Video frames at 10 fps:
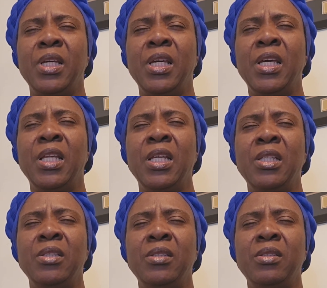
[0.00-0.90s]

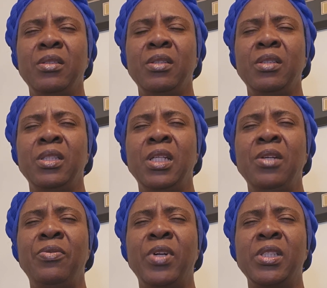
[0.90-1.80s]
healing,
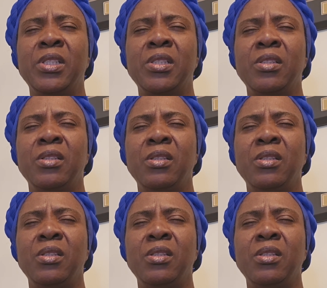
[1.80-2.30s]
deliverance